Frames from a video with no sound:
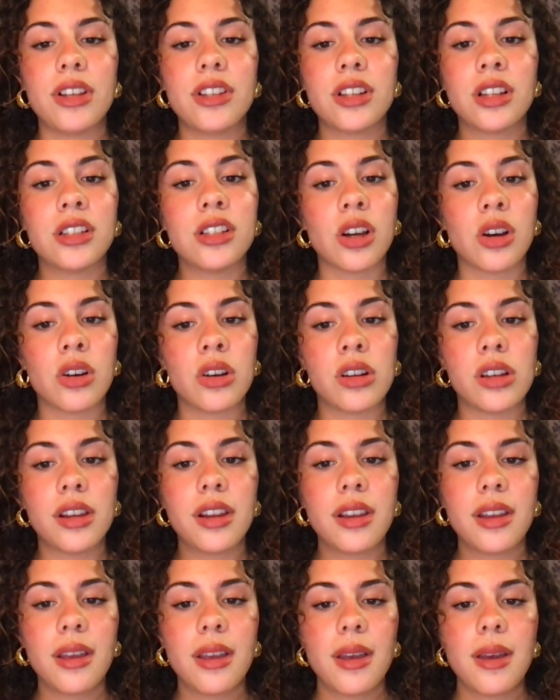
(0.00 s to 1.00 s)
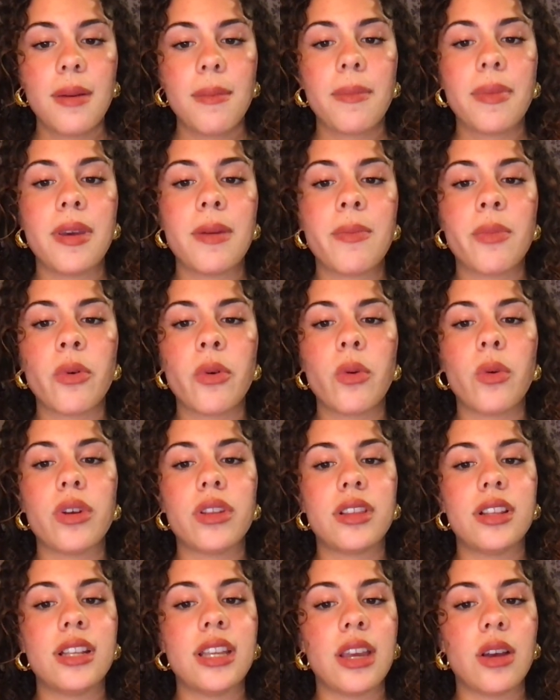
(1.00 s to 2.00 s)
adulthood, people
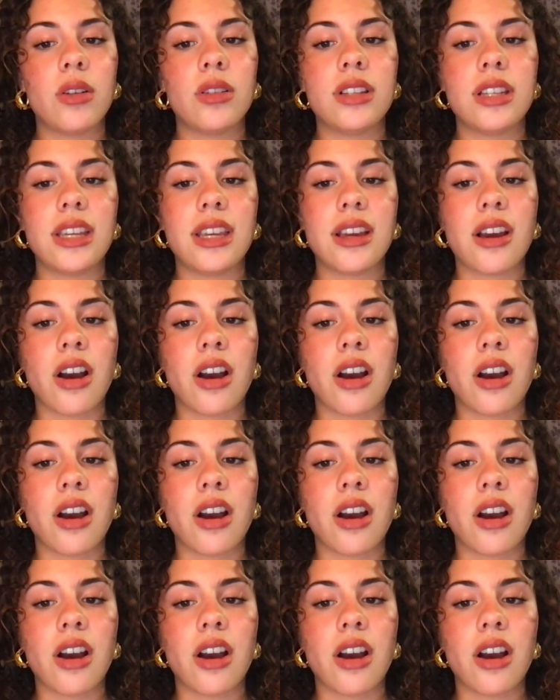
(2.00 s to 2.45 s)
with DLD